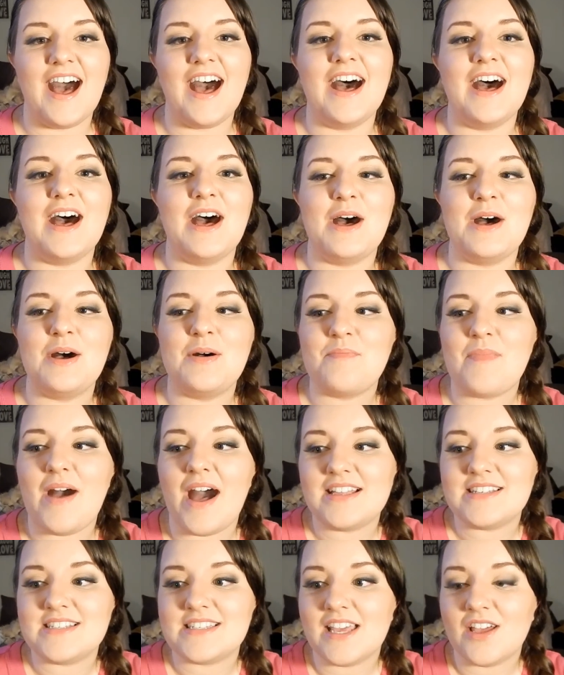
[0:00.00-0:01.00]

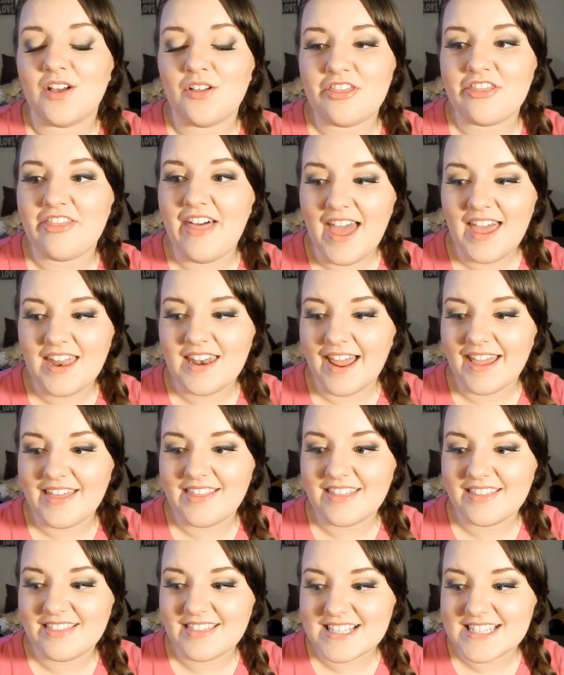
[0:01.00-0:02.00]
Until then, I
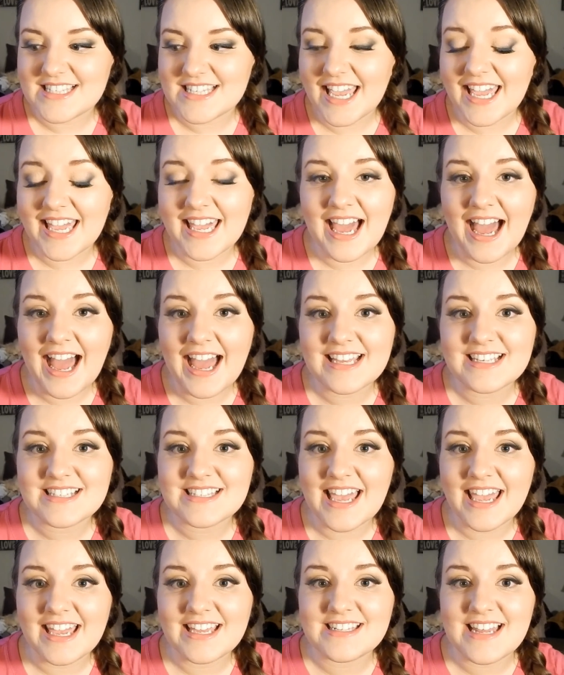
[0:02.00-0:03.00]
think that's it guys,
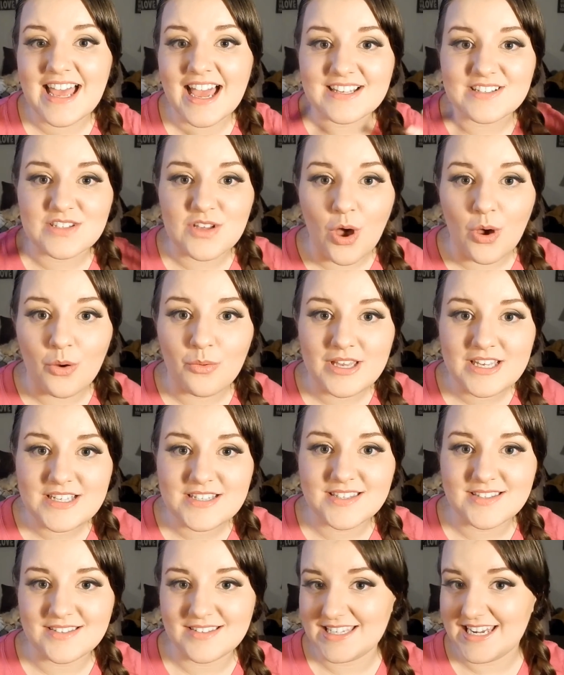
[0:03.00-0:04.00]
and as always,
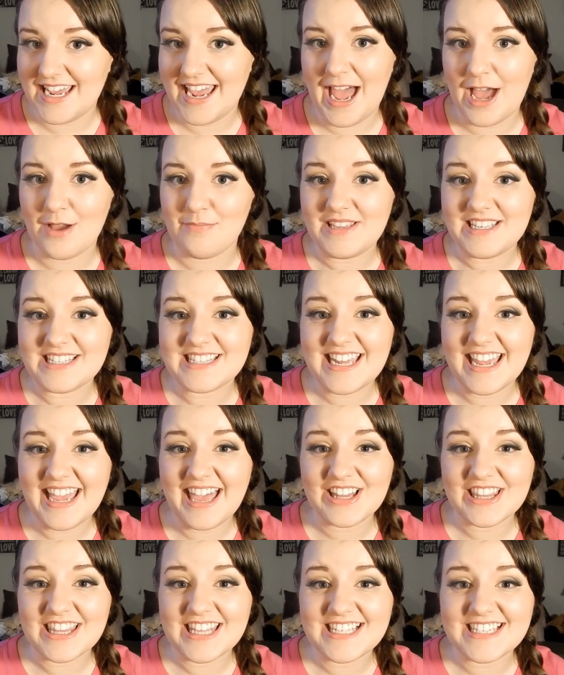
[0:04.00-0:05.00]
stay happy, stay
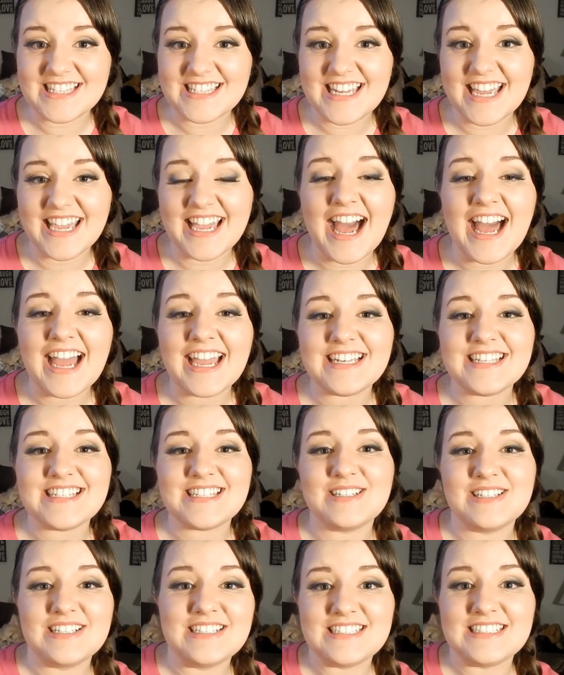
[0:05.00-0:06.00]
healthy, and stay kind.
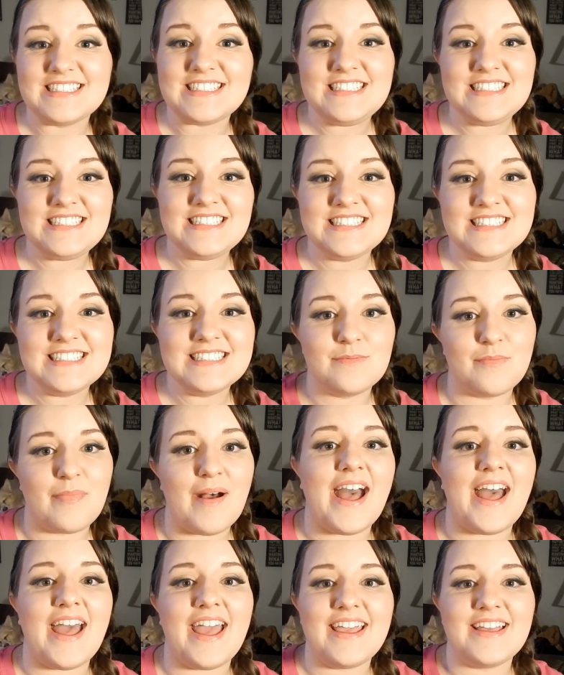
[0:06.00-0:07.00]

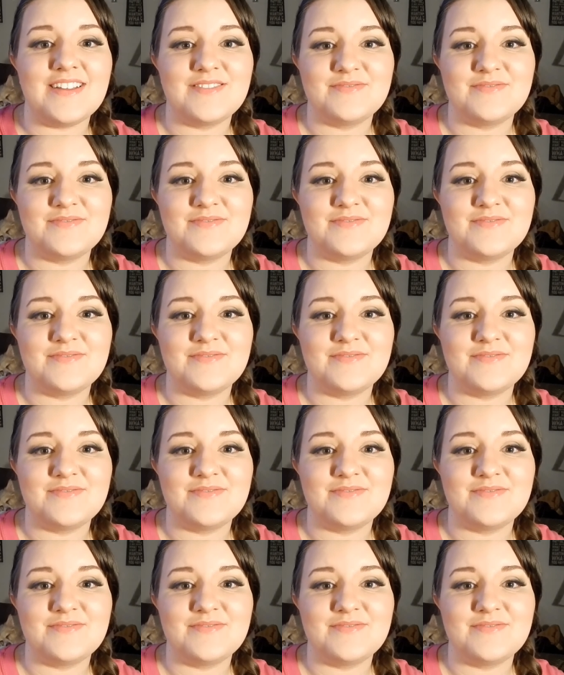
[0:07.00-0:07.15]
Bye!